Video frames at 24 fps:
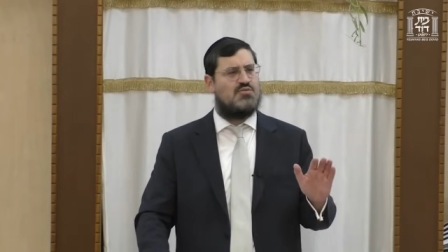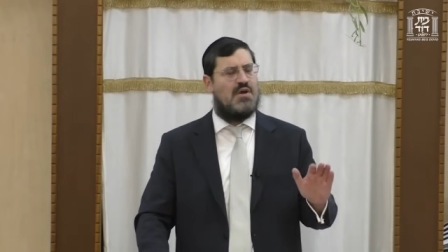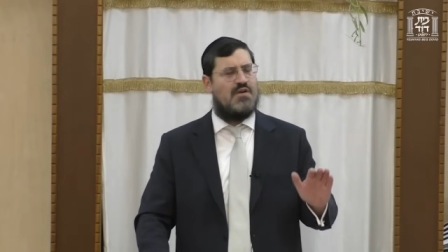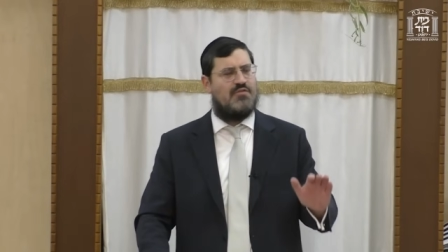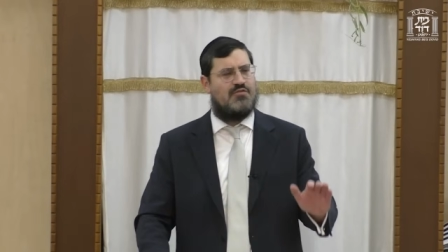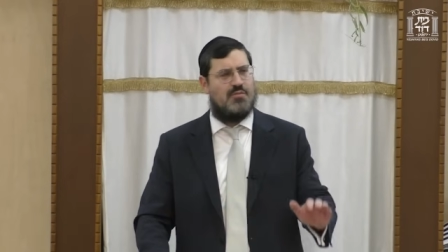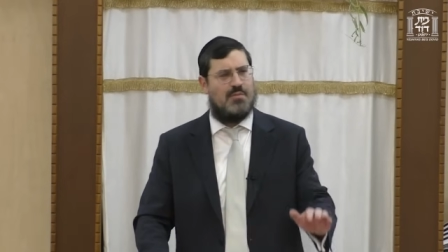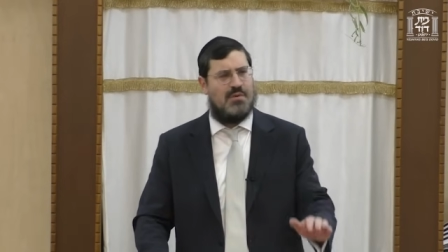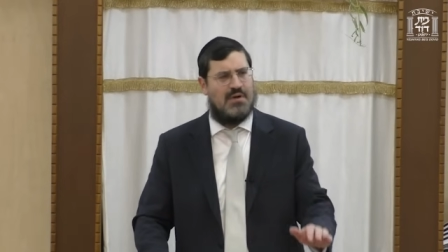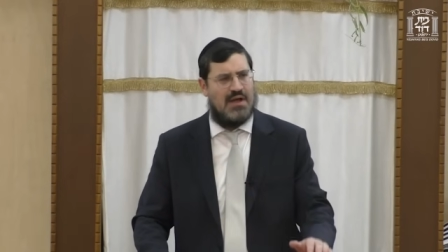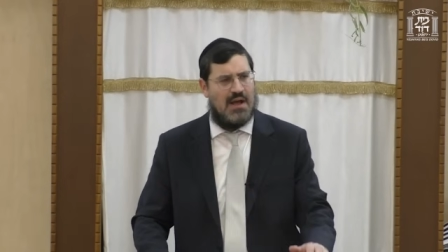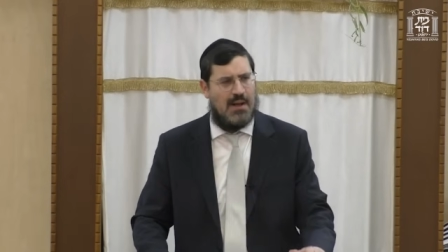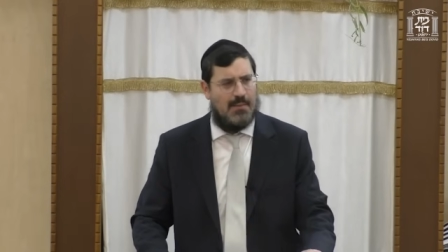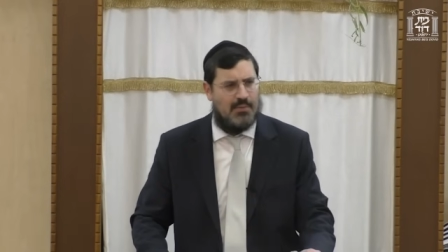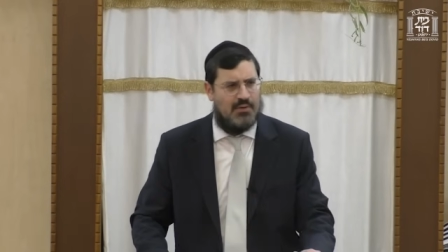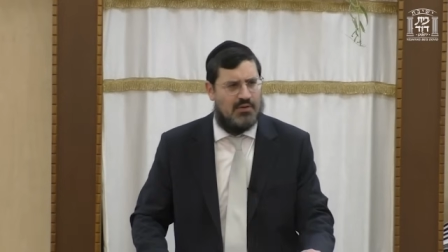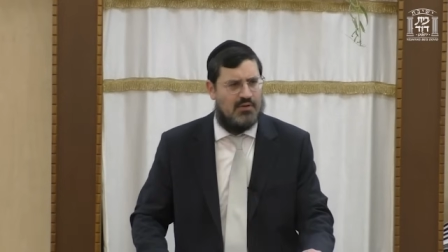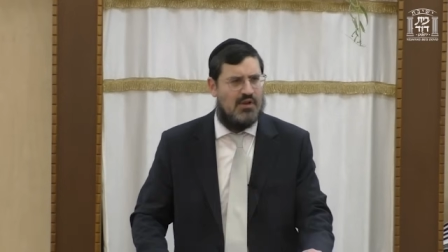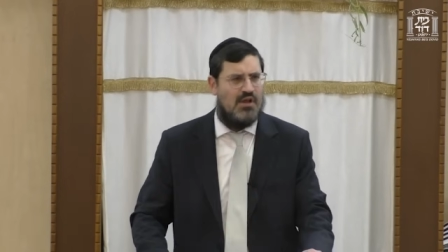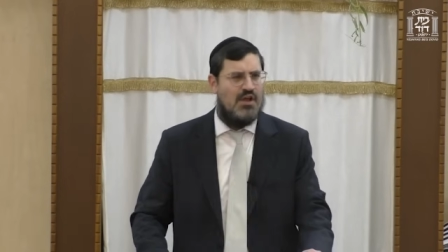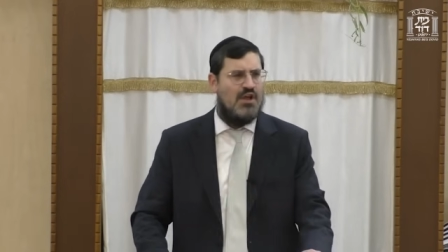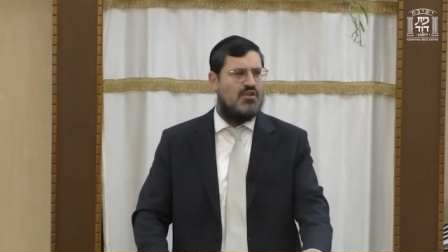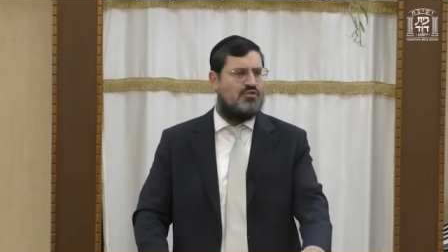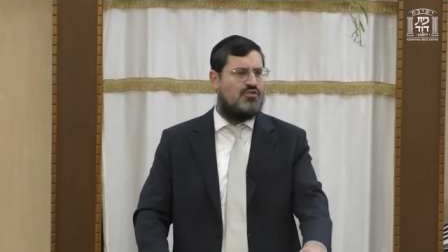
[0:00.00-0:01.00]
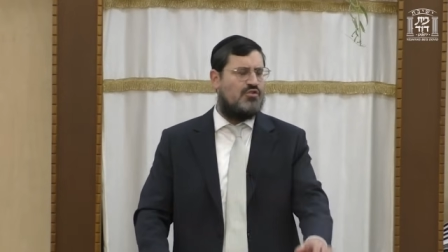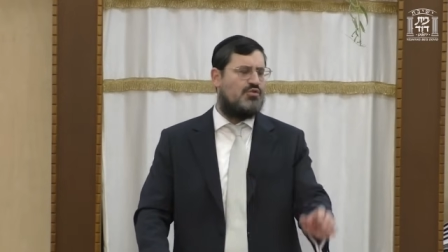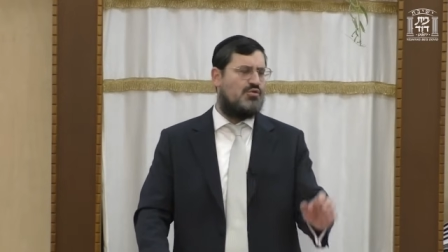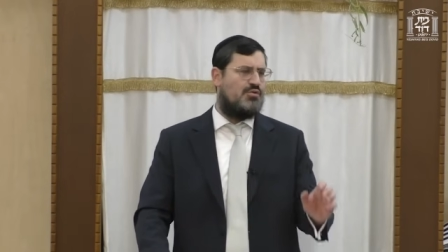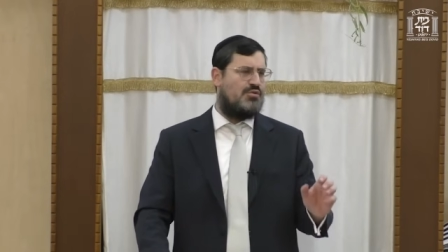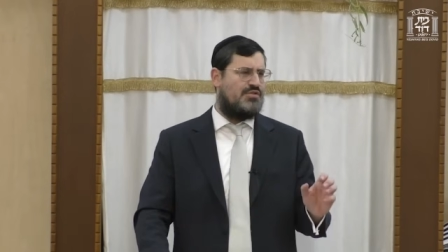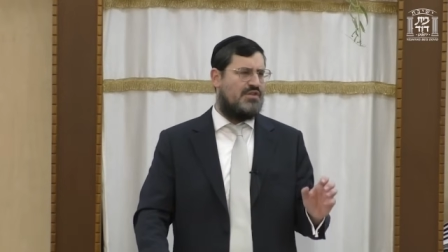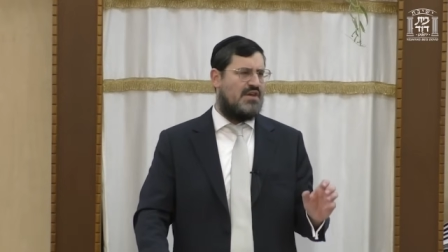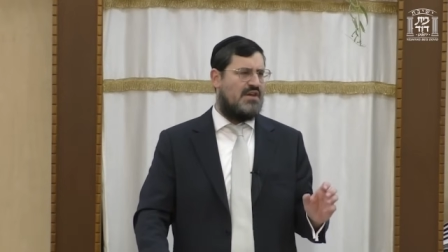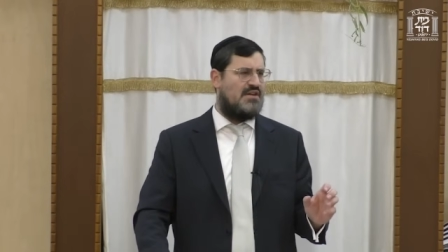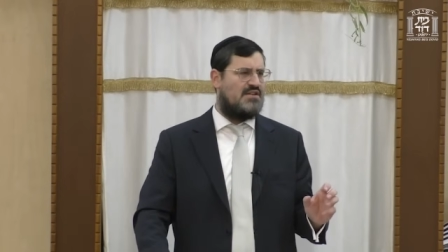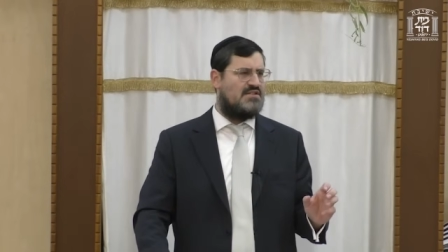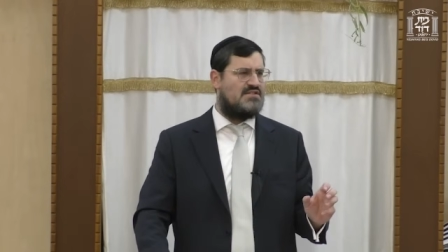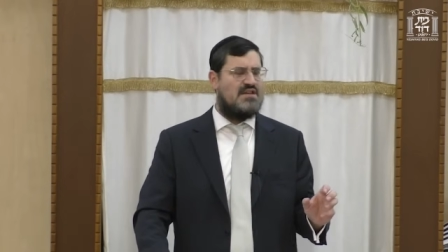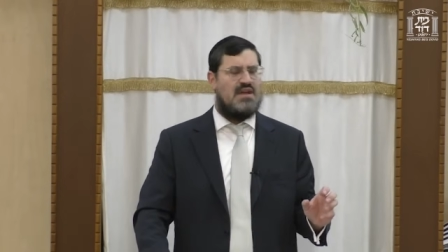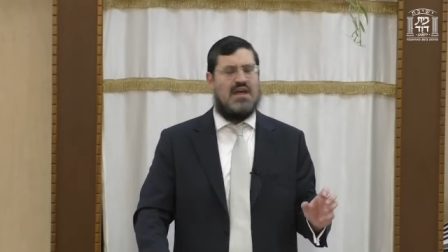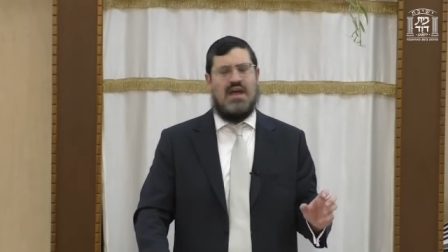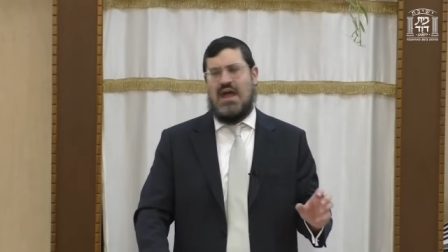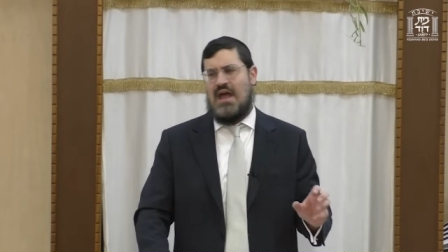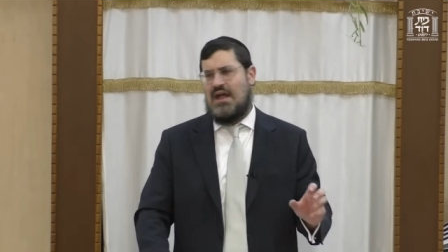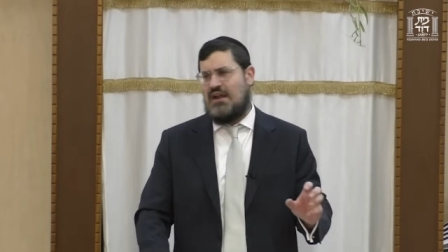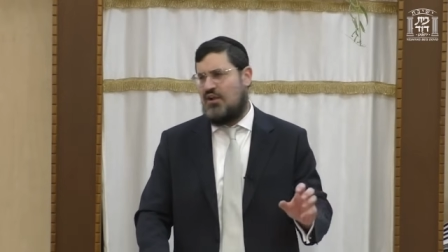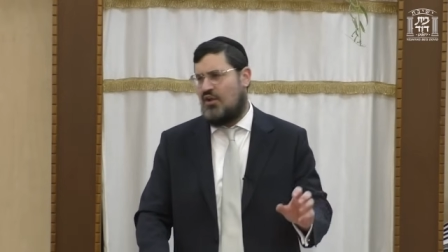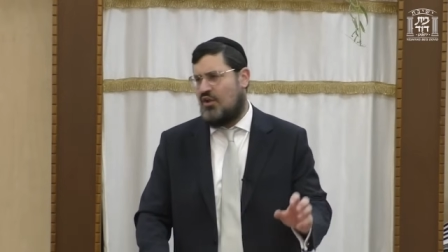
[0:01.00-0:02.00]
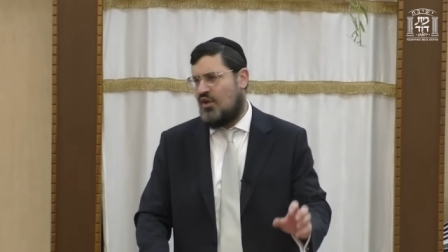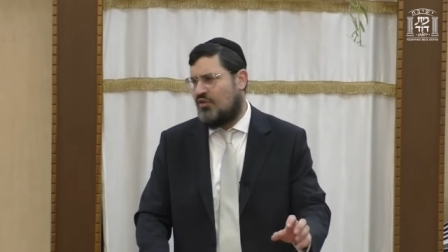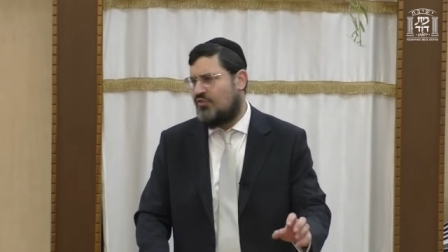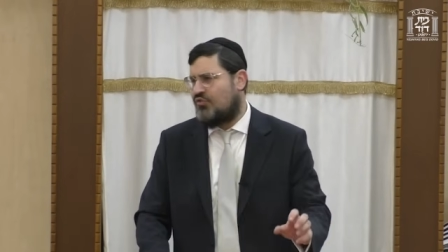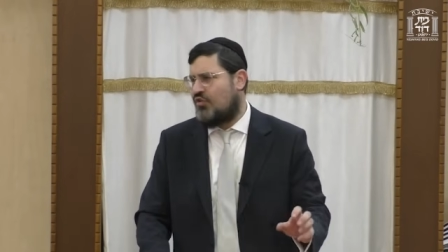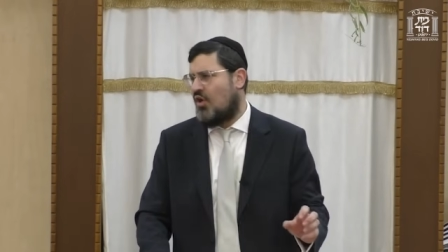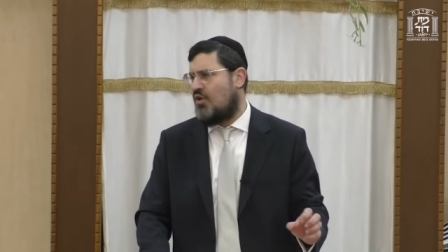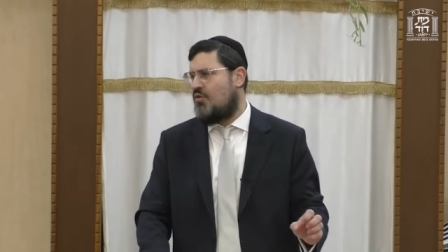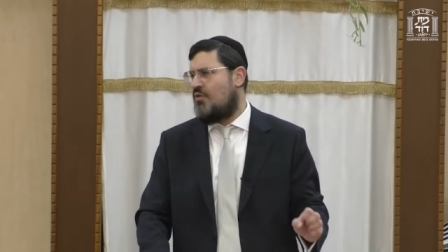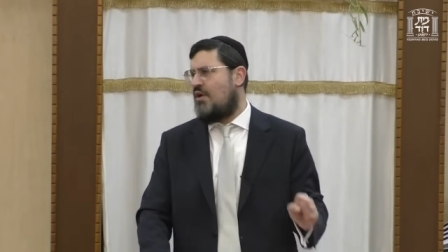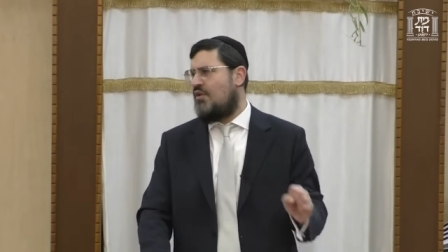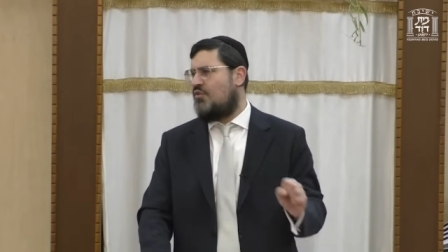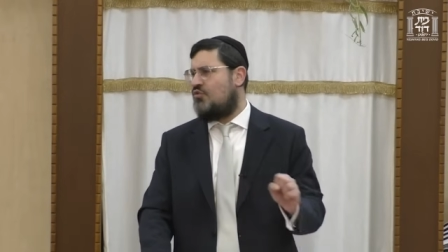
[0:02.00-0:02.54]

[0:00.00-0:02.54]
we have to be kabbal to do things and learn Torah